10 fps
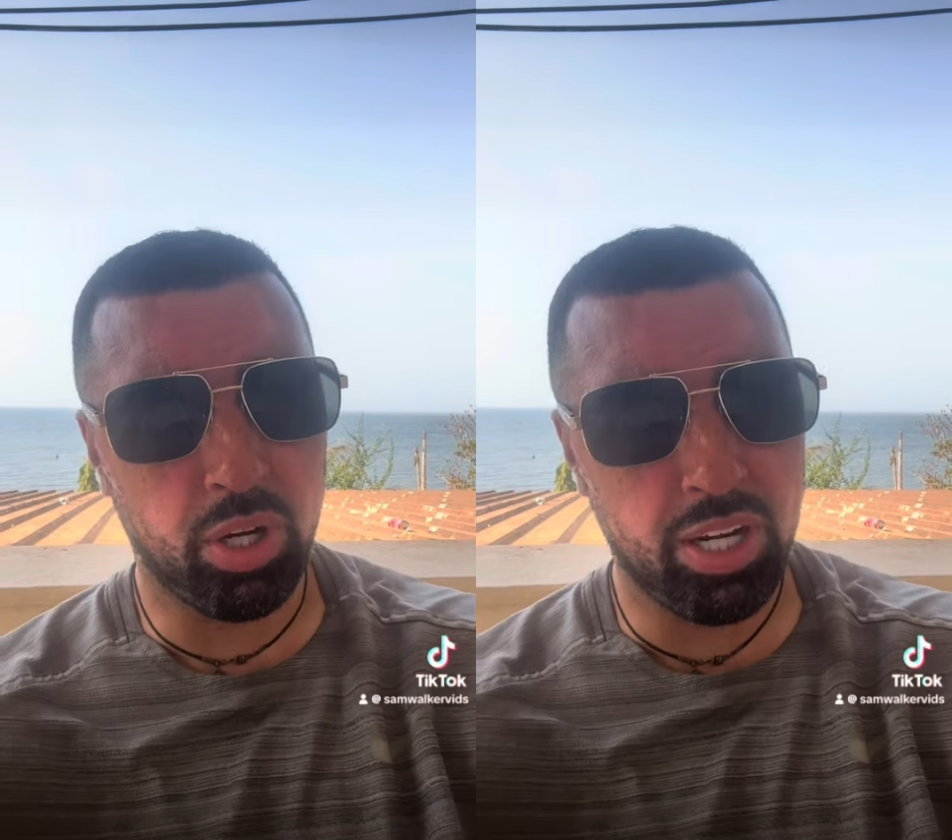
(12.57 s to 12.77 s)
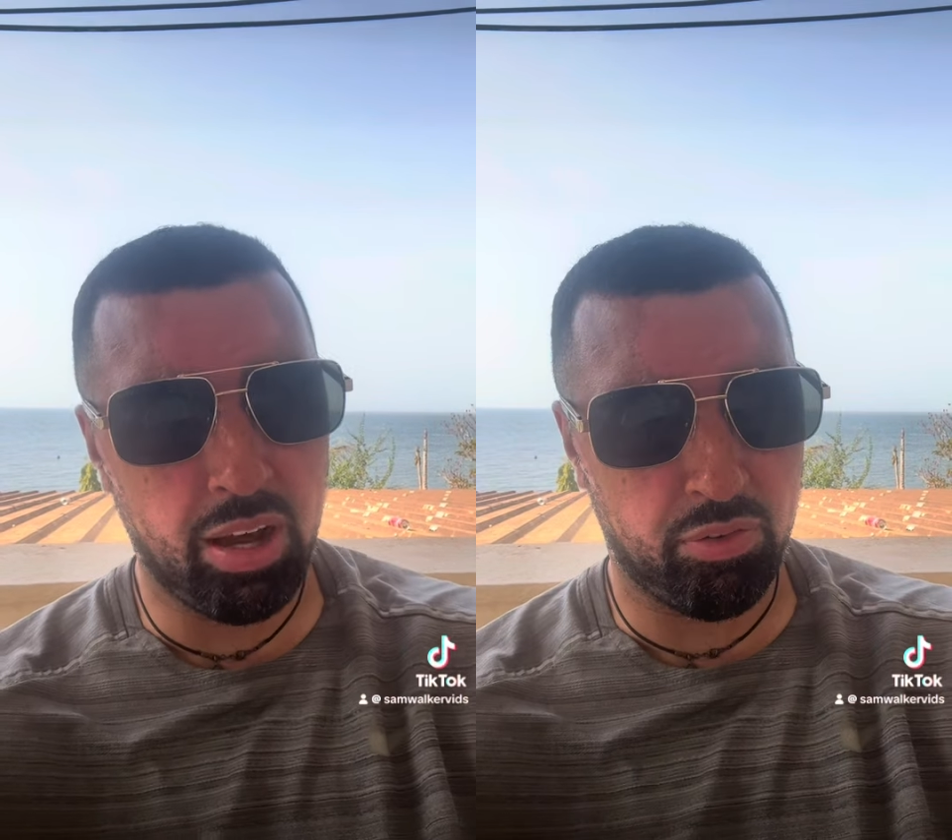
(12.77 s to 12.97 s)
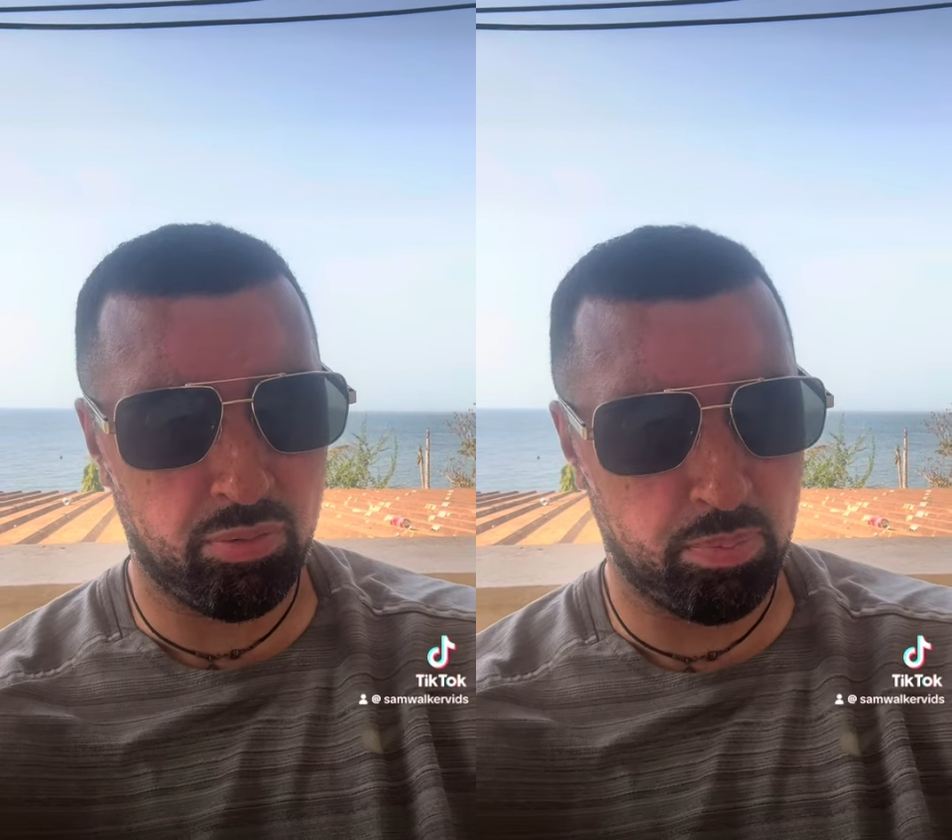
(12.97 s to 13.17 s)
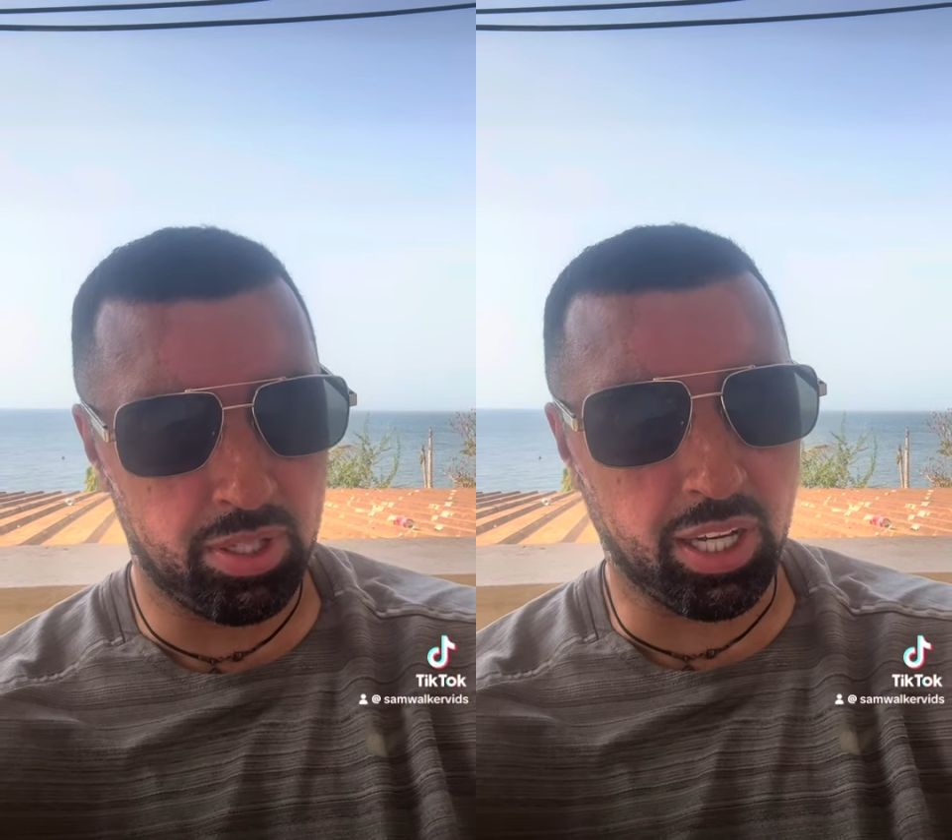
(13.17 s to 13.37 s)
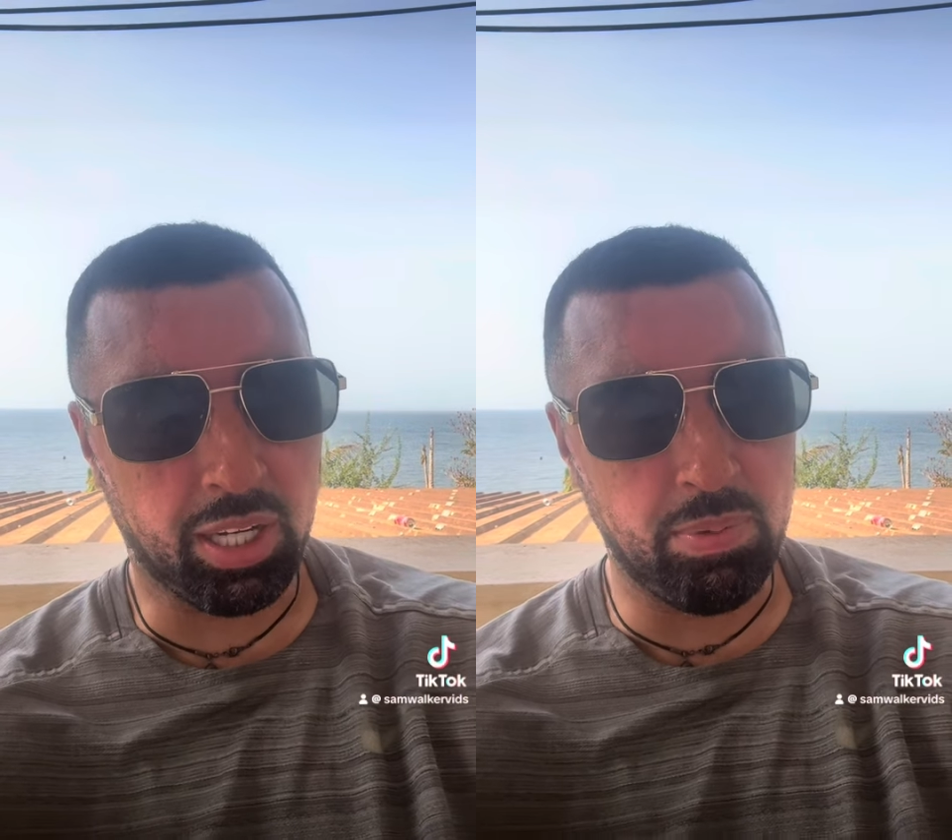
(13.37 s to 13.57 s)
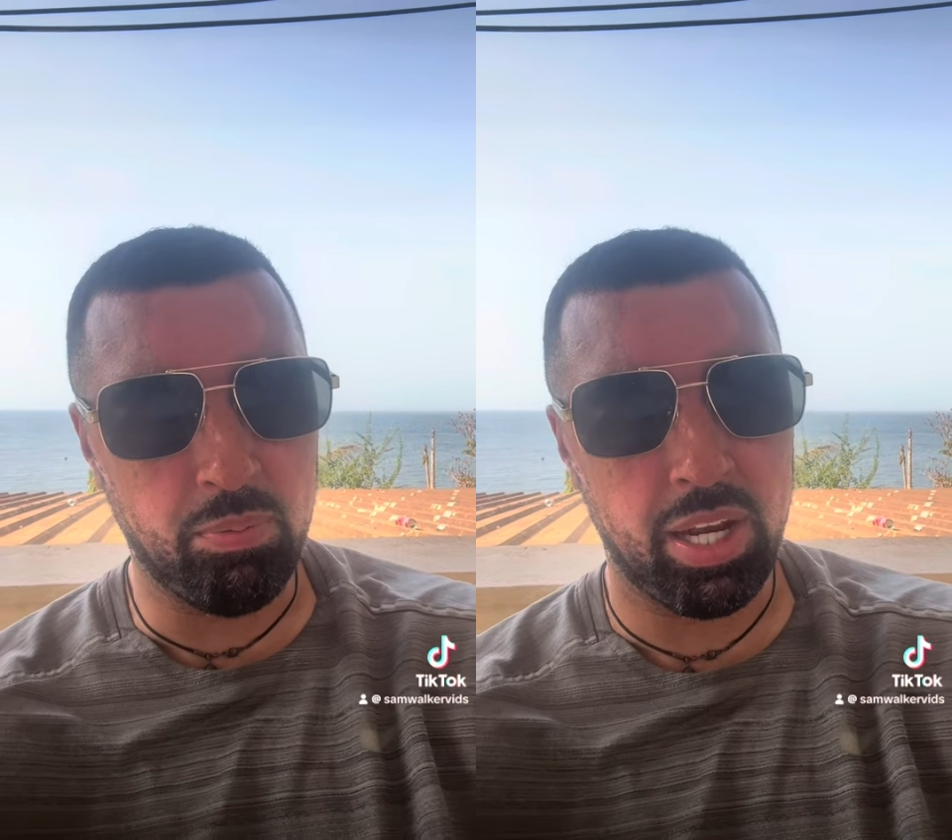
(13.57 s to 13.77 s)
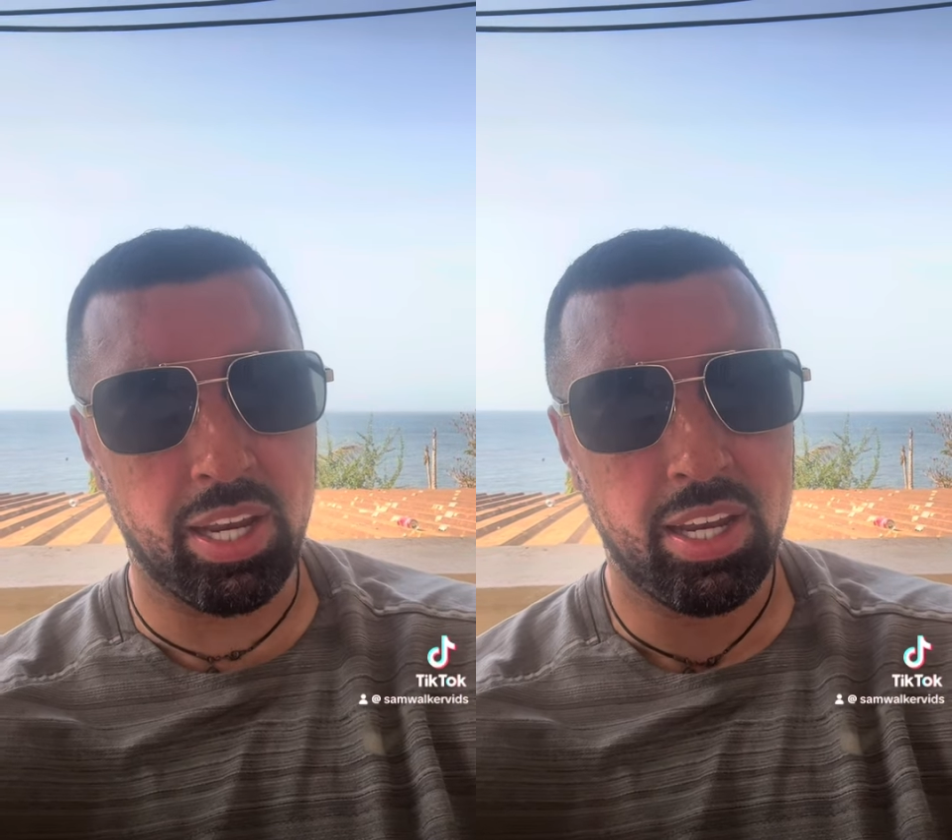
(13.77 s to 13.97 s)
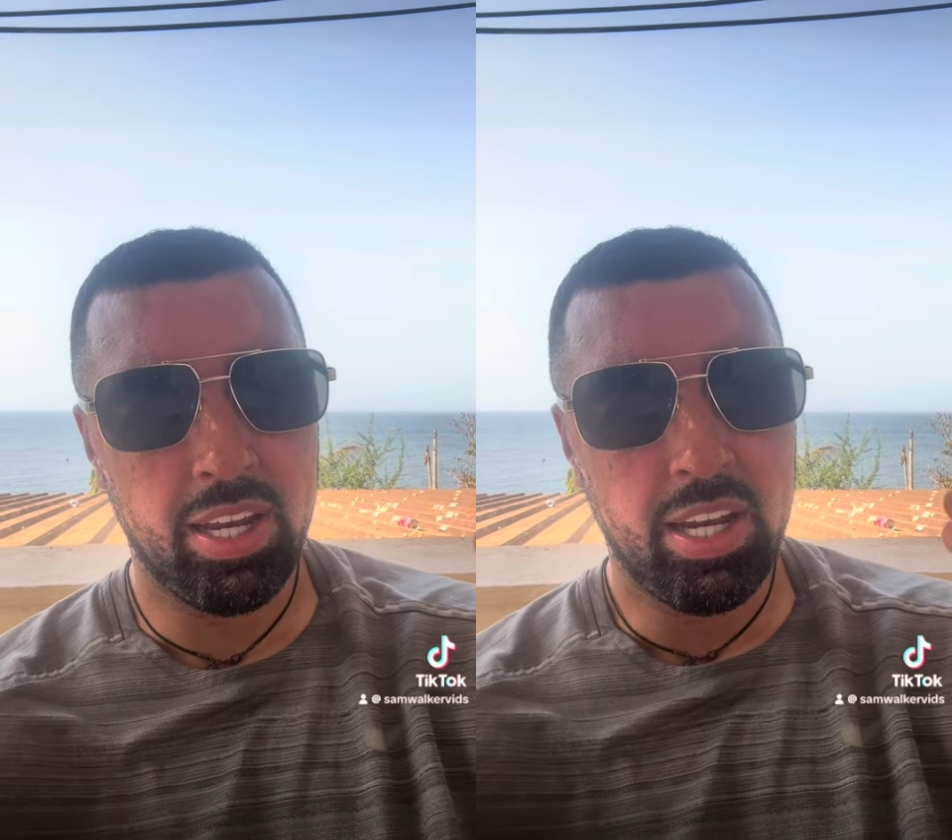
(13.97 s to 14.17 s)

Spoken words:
in that predicament where